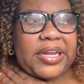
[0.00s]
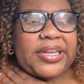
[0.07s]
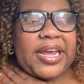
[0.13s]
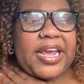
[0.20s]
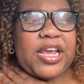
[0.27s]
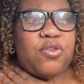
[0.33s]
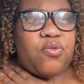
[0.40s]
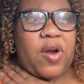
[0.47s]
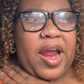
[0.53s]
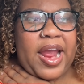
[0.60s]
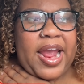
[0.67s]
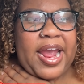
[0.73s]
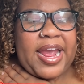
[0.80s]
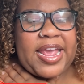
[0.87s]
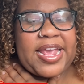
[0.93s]
Then he
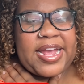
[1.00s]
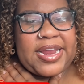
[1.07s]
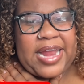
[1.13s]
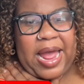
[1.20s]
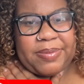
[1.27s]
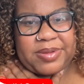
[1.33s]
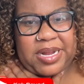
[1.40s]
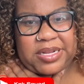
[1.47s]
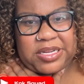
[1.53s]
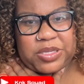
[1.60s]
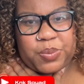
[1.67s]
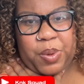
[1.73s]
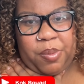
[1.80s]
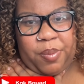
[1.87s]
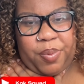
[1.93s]
ran and he collapsed at the
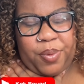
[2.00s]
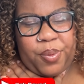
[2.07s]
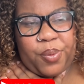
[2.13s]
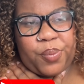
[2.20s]
swimming pool.